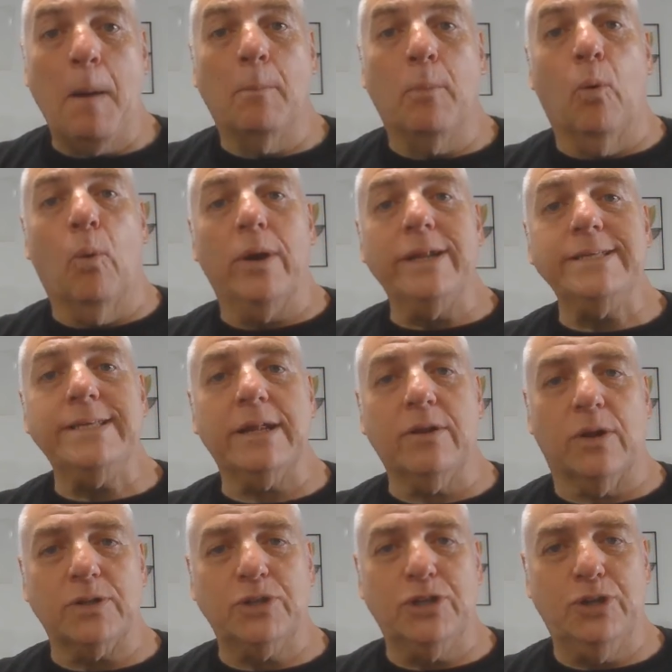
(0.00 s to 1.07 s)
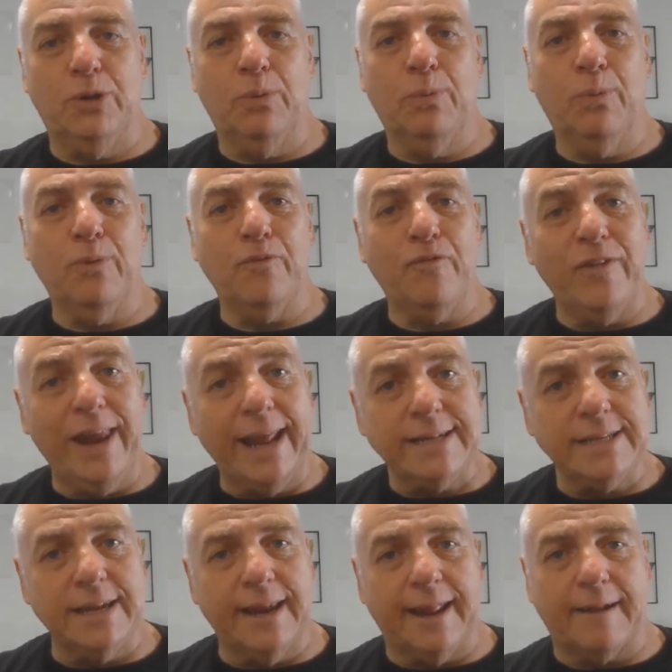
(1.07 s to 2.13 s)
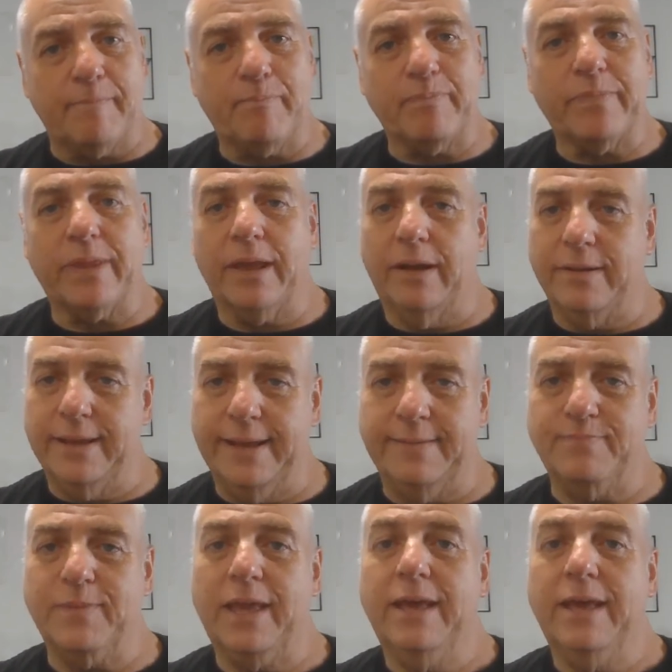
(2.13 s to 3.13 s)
but what has that got to do with philately? Okay.